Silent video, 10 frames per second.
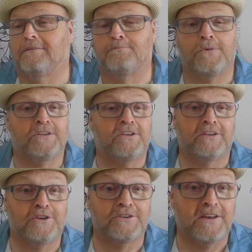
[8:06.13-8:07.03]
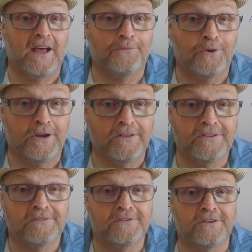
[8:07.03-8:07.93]
It's just not, friends.
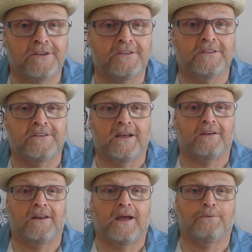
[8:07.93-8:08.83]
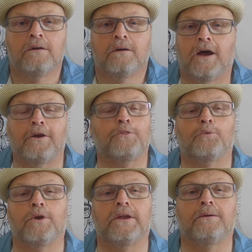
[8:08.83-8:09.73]
It's not going to happen. Another
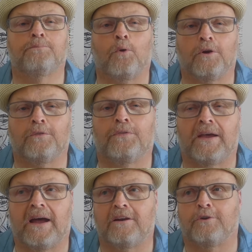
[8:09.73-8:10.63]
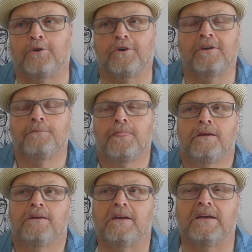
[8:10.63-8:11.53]
really important thing I learned
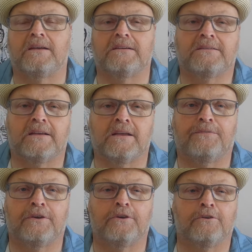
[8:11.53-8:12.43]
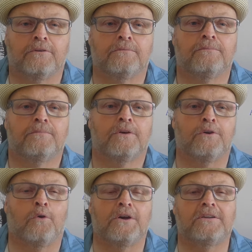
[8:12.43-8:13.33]
is if you're
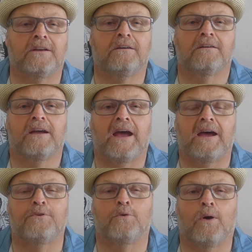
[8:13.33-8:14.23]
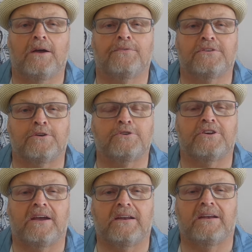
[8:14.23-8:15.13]
going to have your wife
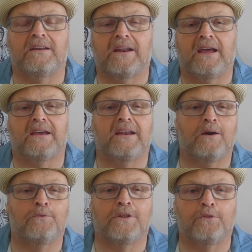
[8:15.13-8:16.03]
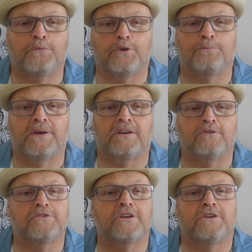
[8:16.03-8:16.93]
associating and hanging out with other
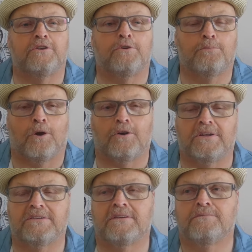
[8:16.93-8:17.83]
Filipinos and you do parties